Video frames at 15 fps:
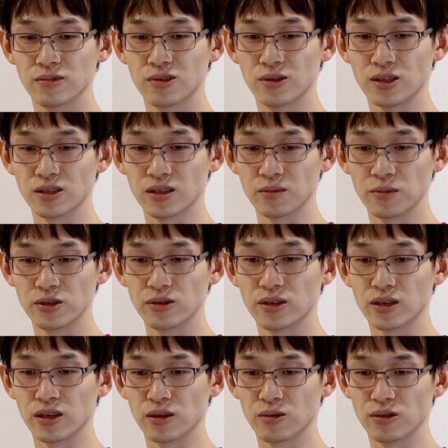quantum
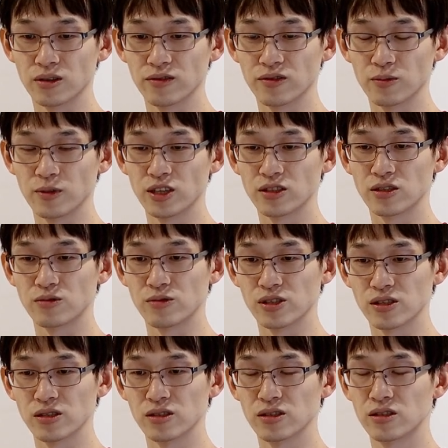computing and quantum information
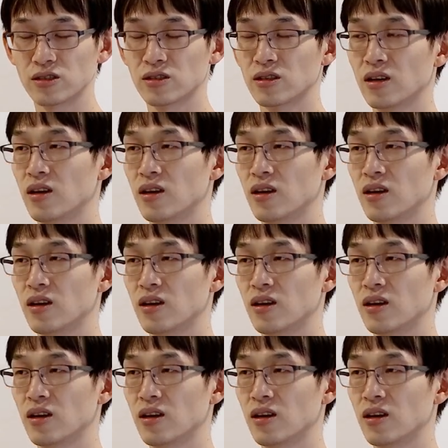research.